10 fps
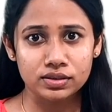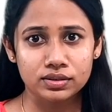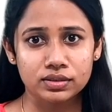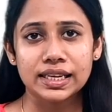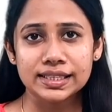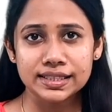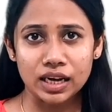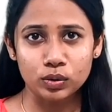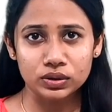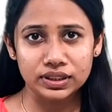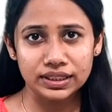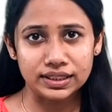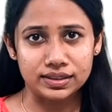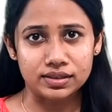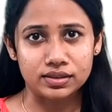and
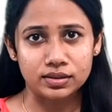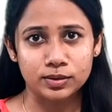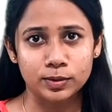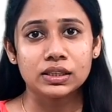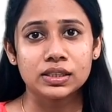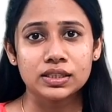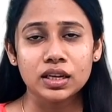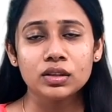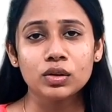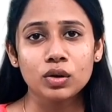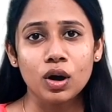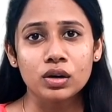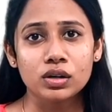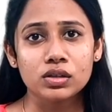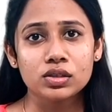southeast. These are the
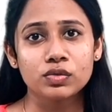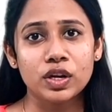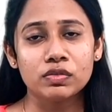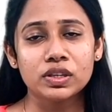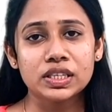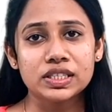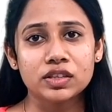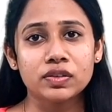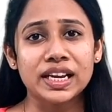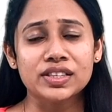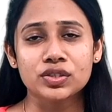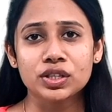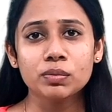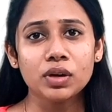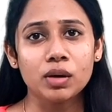corners where we receive
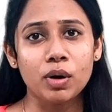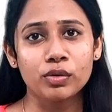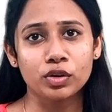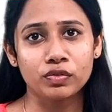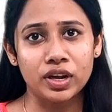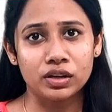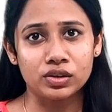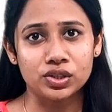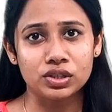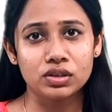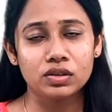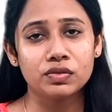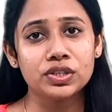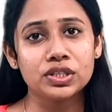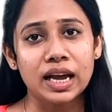extreme amount of energy
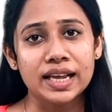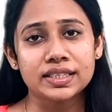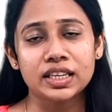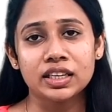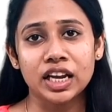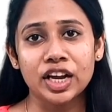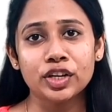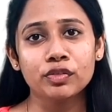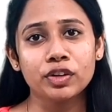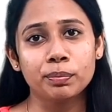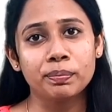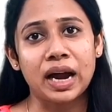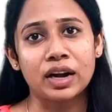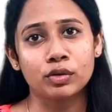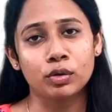which has a negative
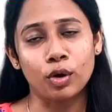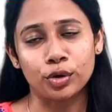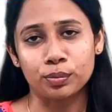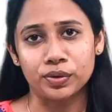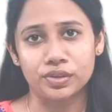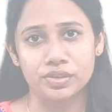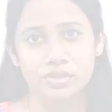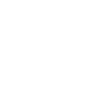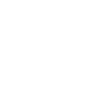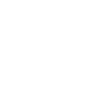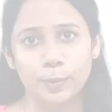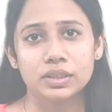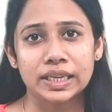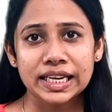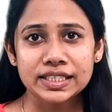impact on occupants. The
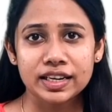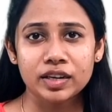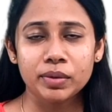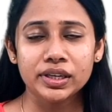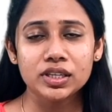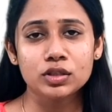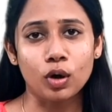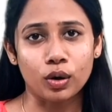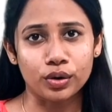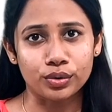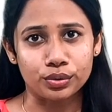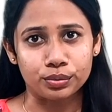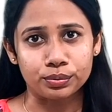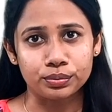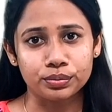next element is locker room.
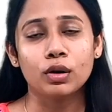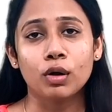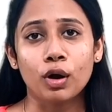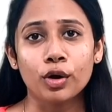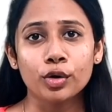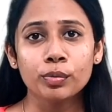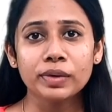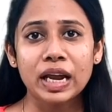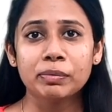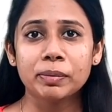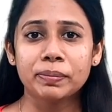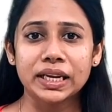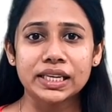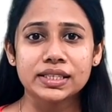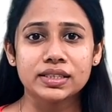Locker room can be
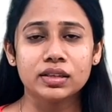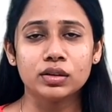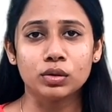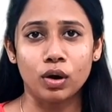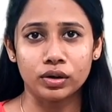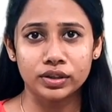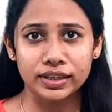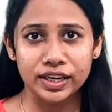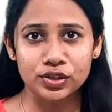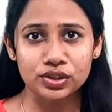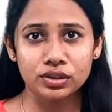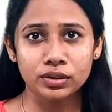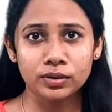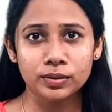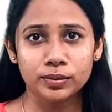placed in north
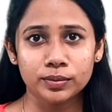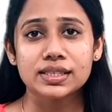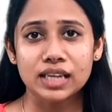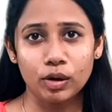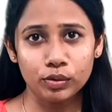direction, south